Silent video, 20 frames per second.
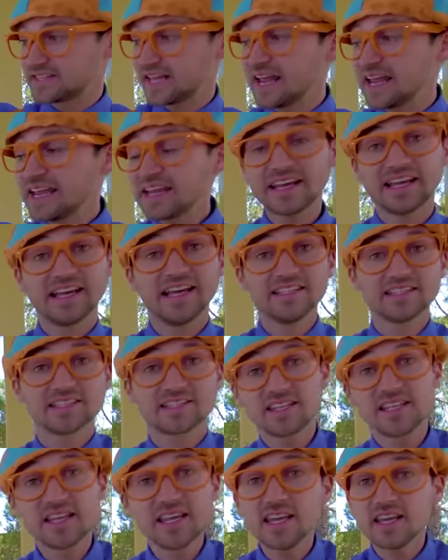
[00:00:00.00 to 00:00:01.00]
tank and
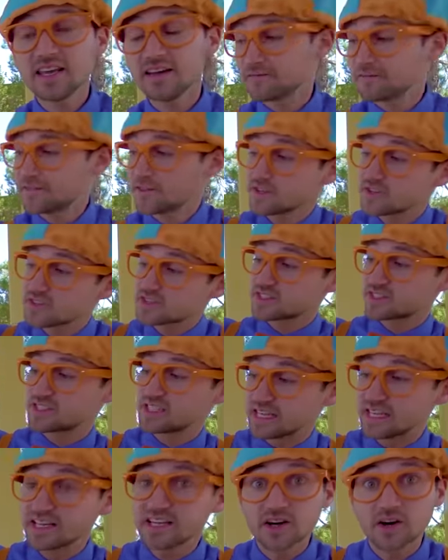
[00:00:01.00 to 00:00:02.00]
see if they'll
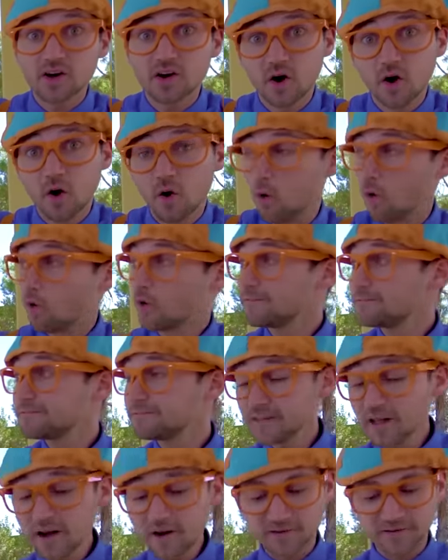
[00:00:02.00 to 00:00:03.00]
sink or
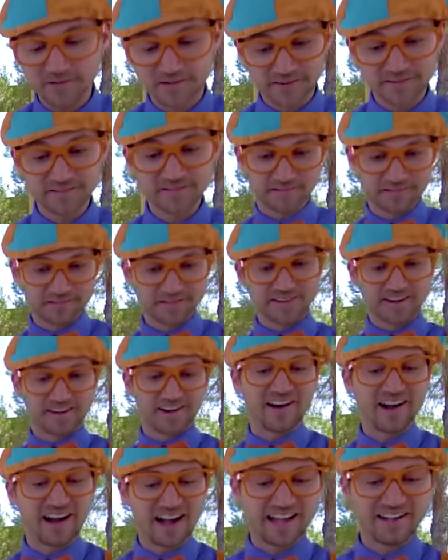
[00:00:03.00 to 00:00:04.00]
float. All
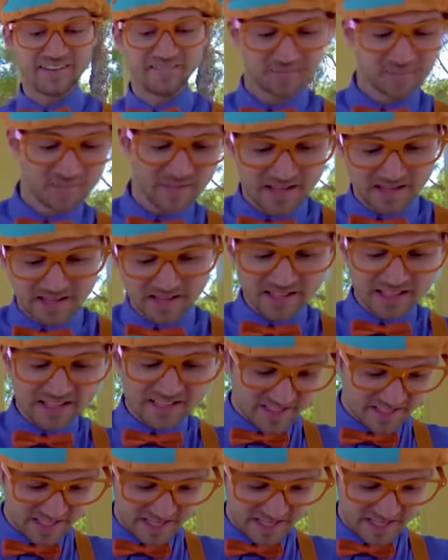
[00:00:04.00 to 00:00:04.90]
right, let's